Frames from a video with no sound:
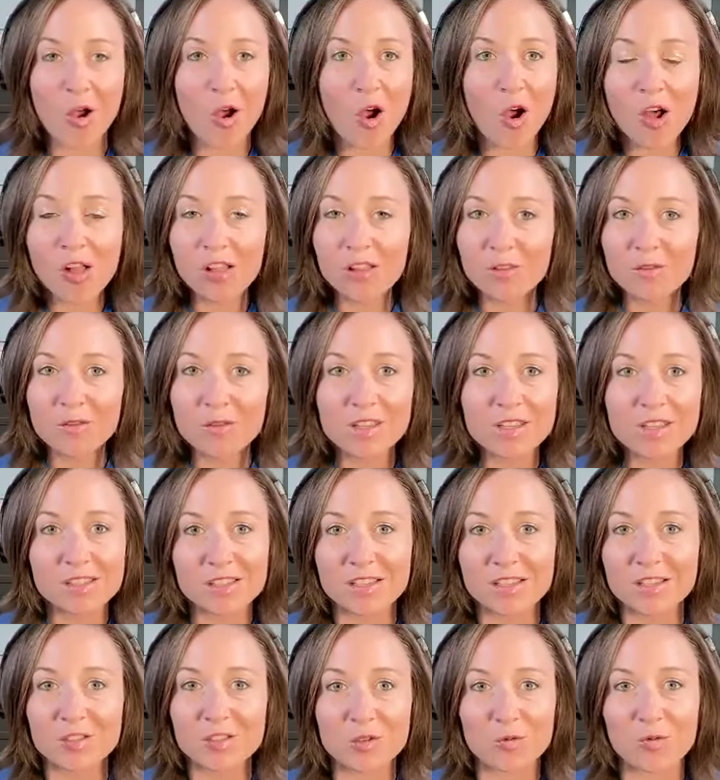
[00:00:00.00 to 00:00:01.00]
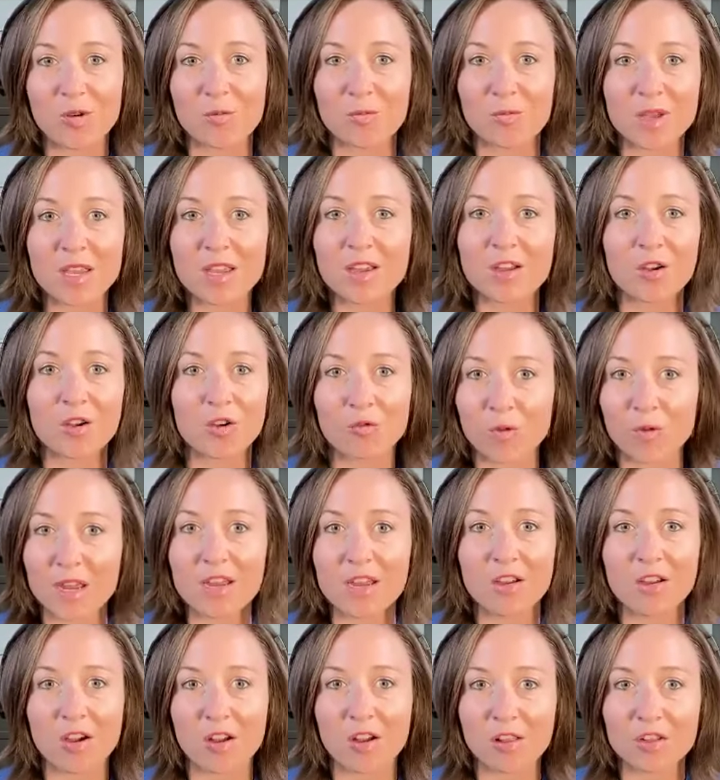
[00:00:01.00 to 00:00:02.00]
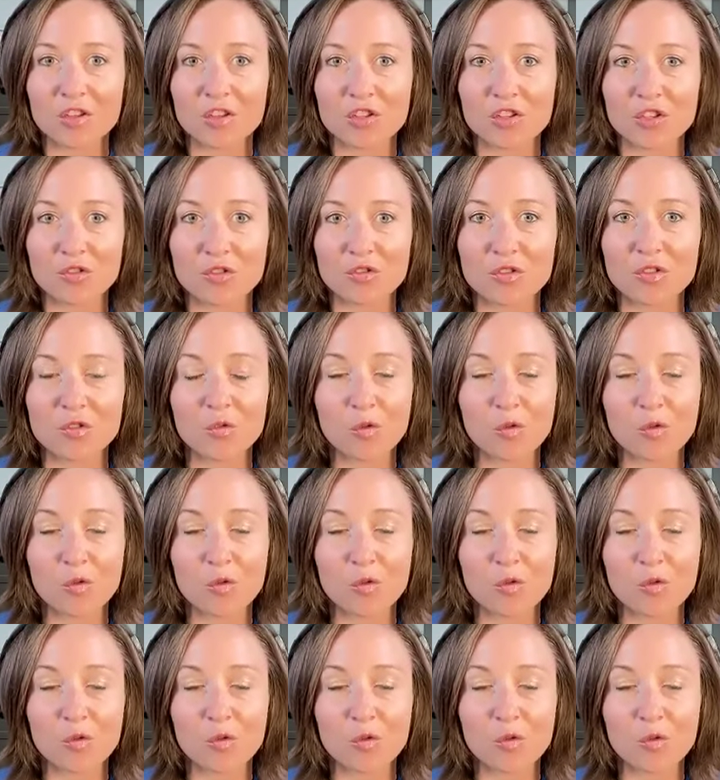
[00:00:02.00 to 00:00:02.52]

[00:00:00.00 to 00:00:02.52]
All of these things are what make a great college student